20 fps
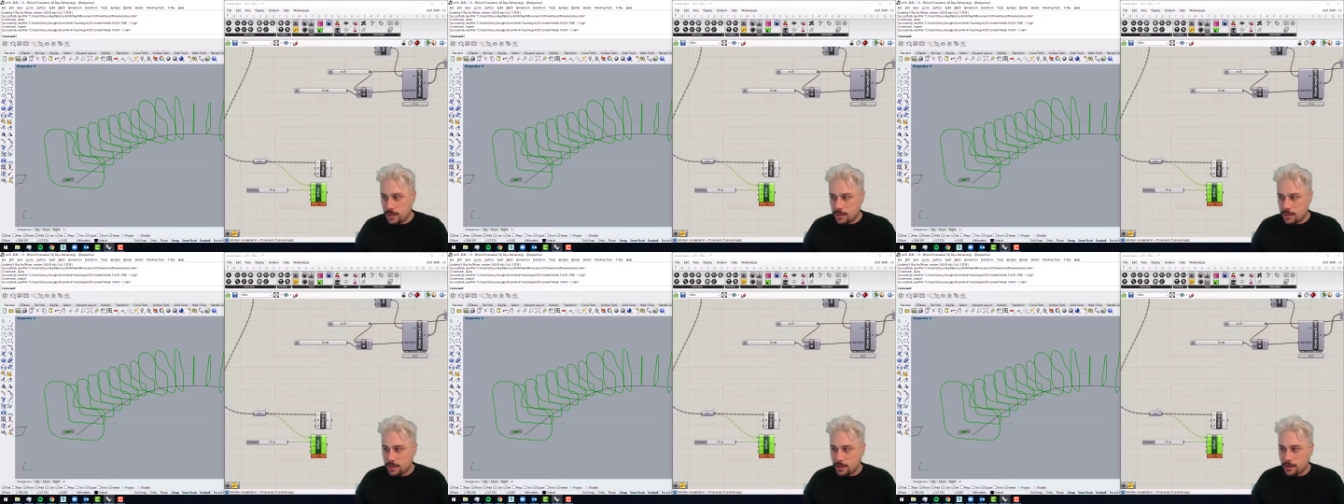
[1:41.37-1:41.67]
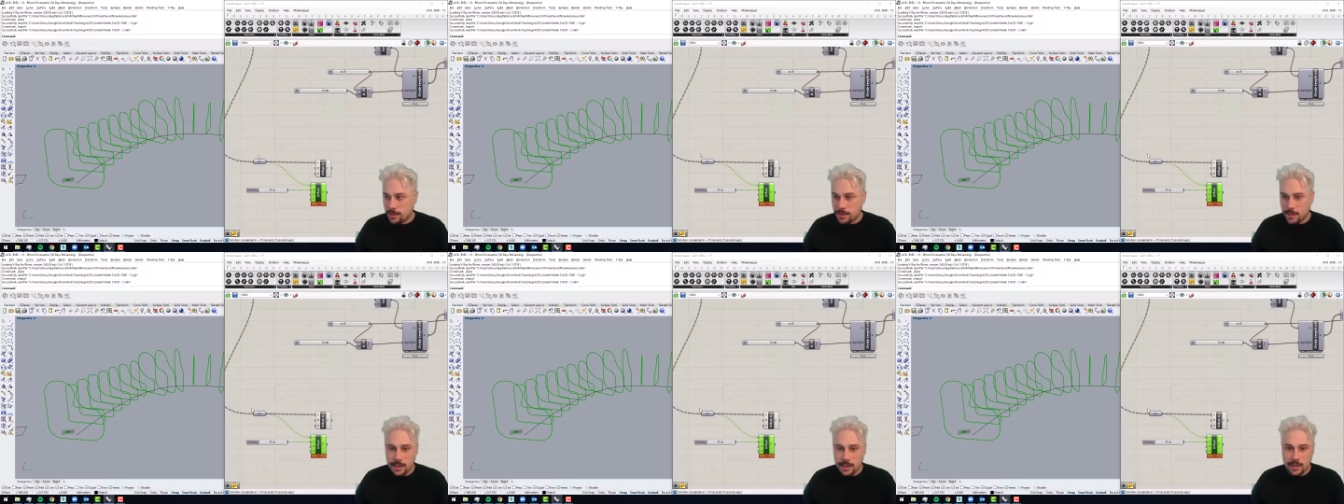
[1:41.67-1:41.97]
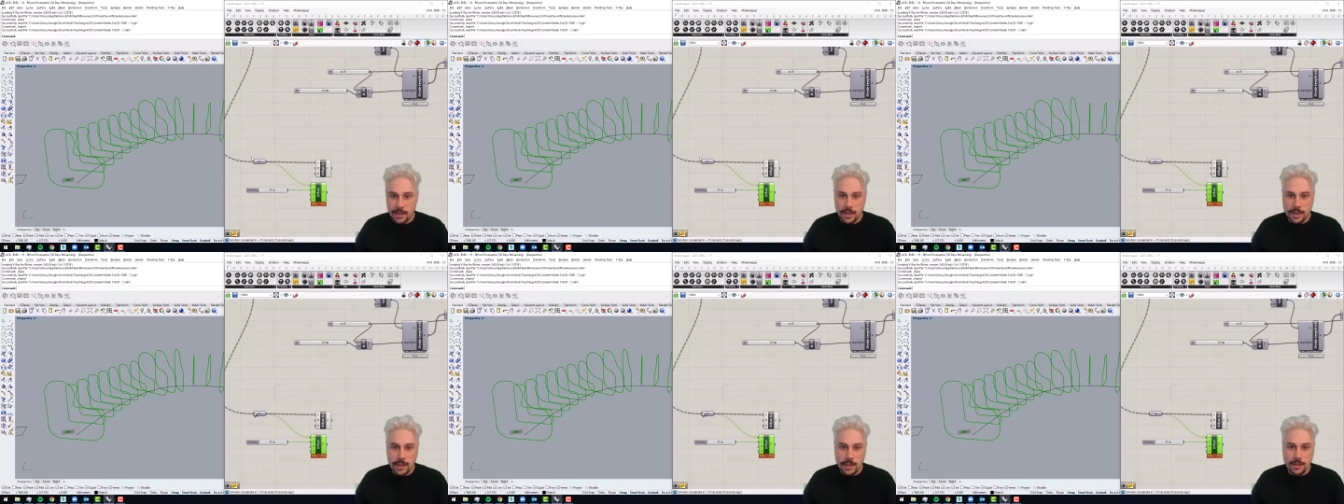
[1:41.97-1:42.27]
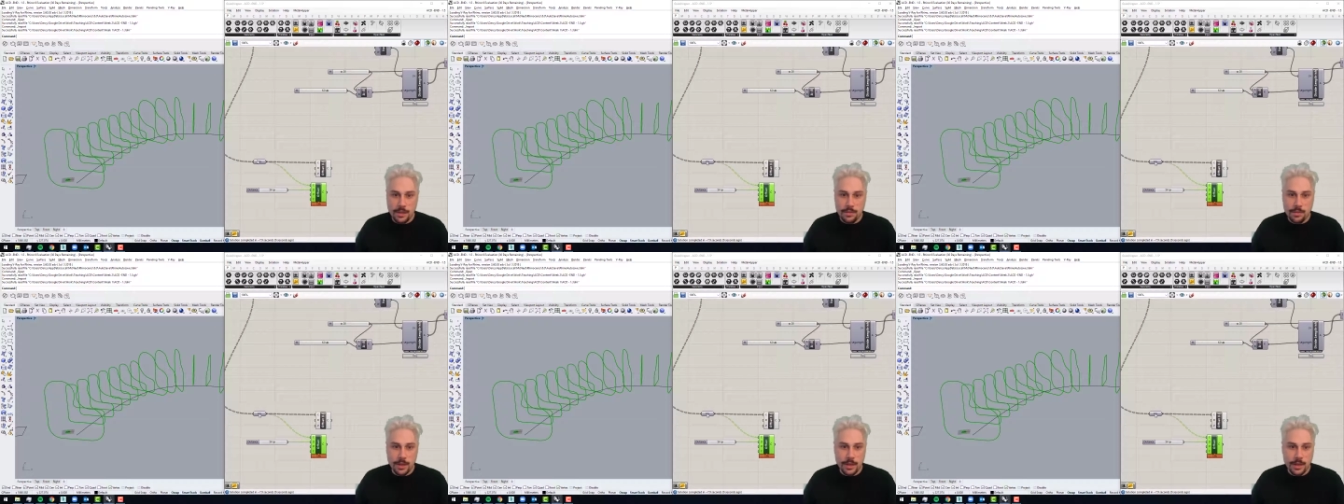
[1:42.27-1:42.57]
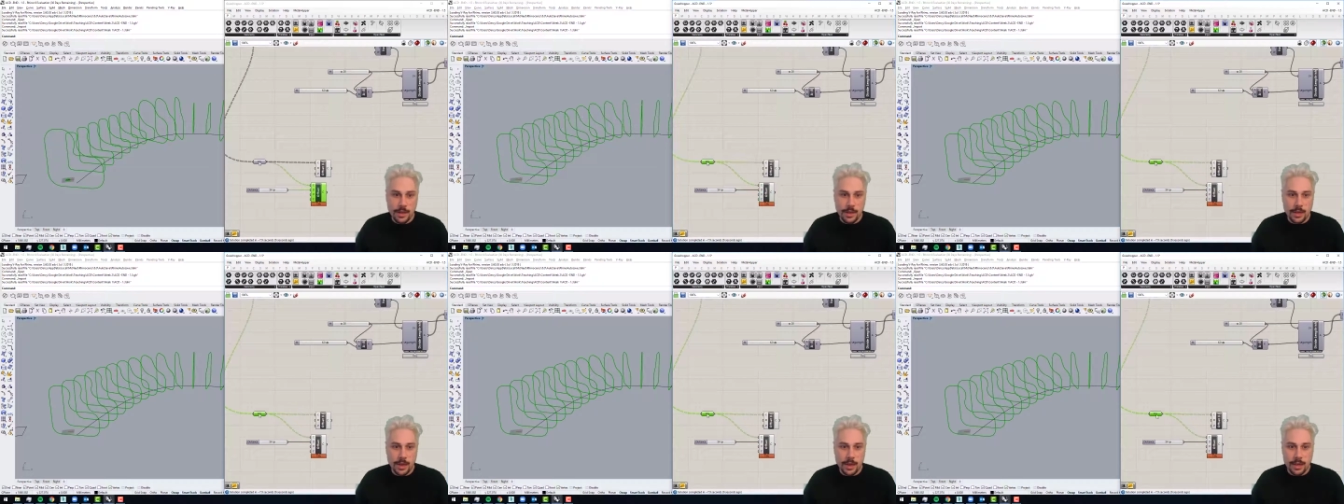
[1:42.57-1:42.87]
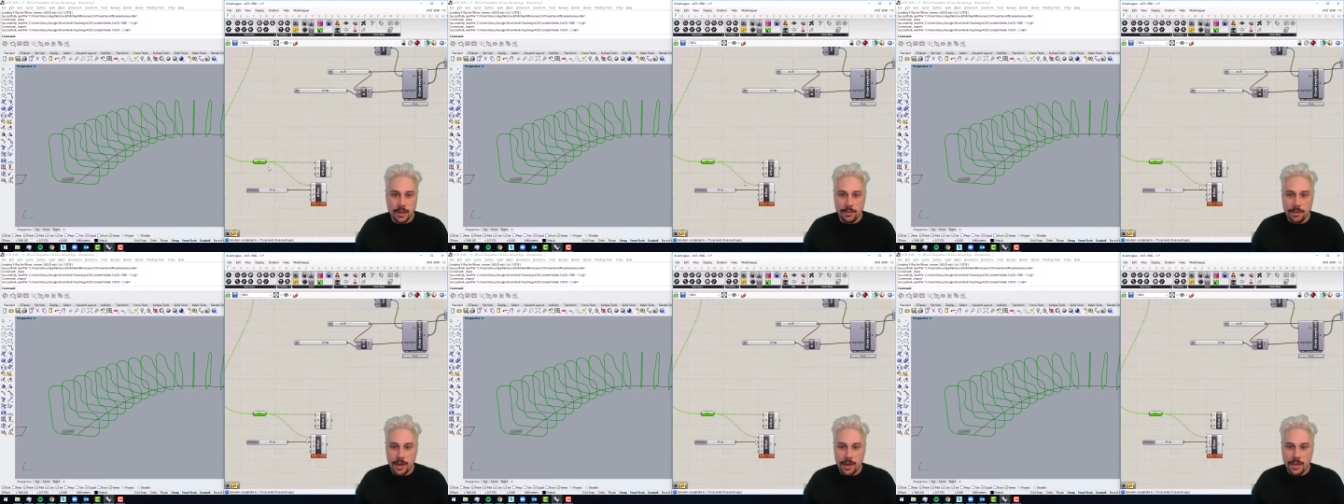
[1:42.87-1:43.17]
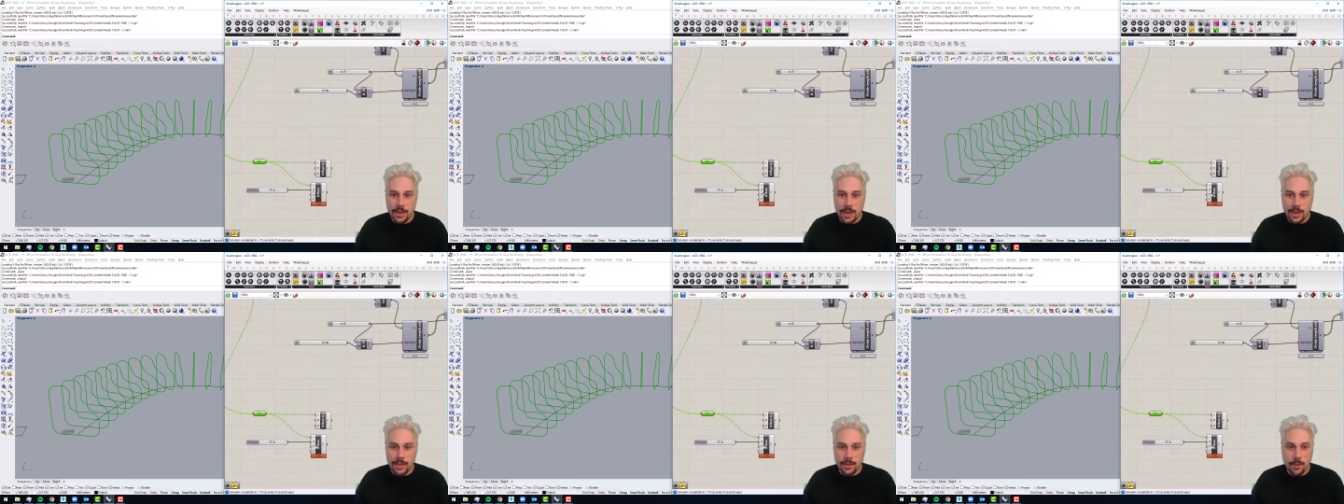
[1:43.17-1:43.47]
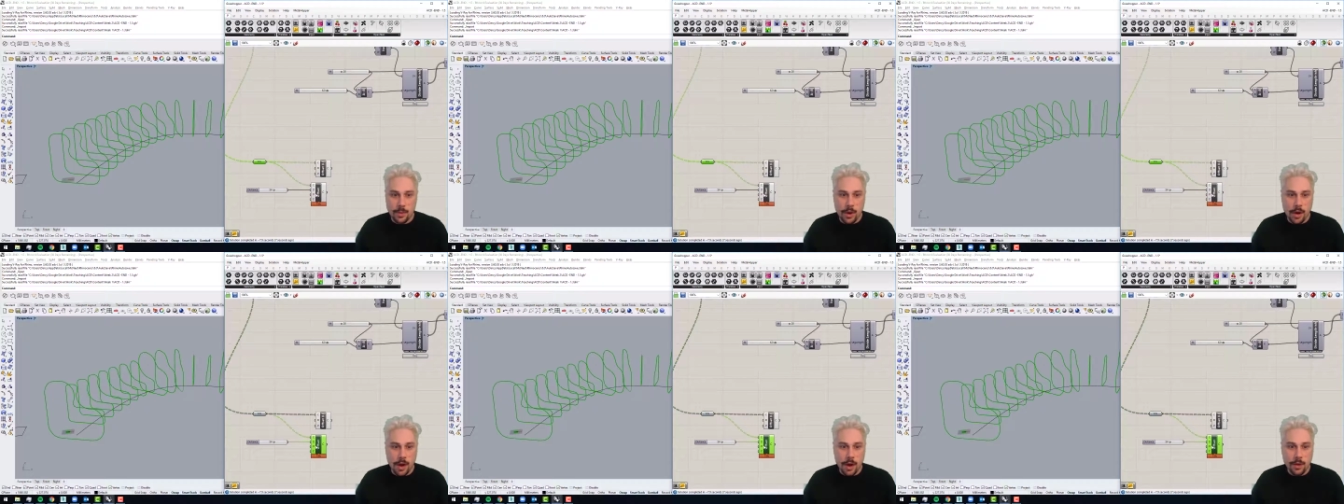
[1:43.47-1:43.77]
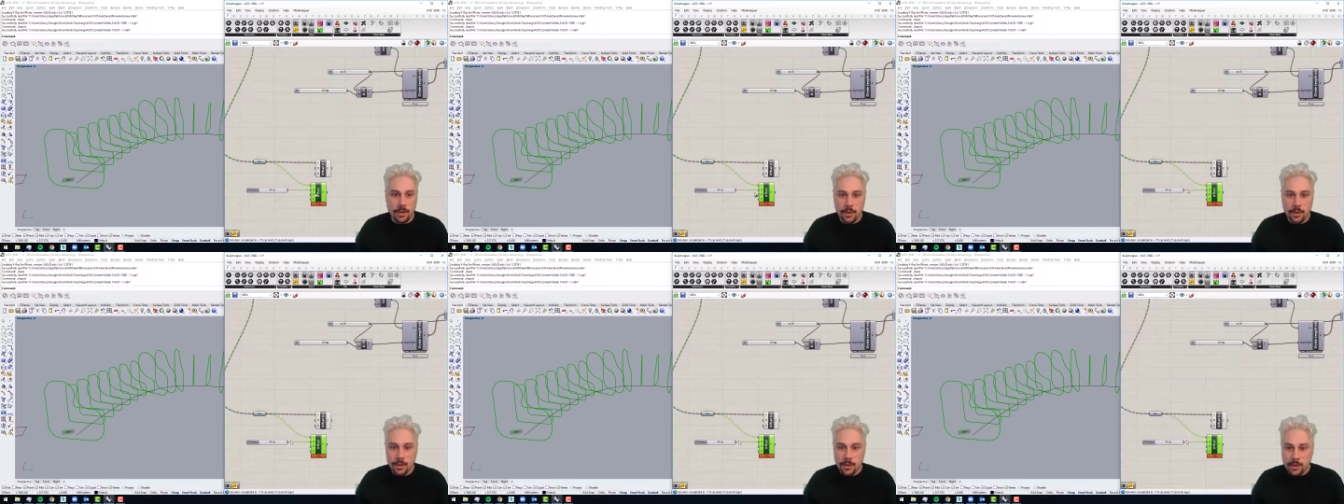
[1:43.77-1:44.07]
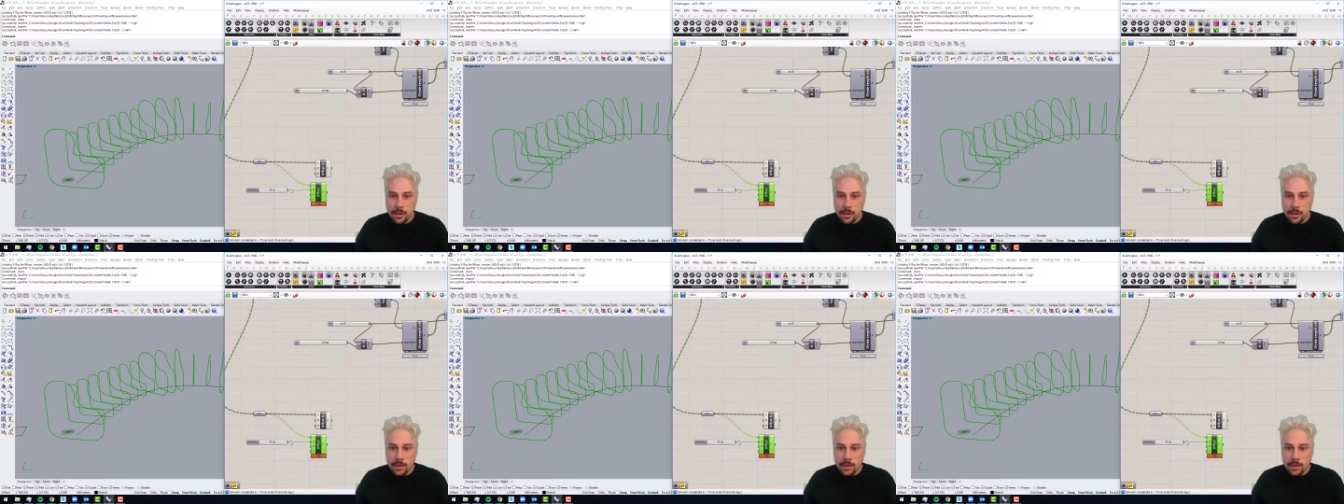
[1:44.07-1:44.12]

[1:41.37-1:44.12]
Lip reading: it offset it in, but either way, it takes a while.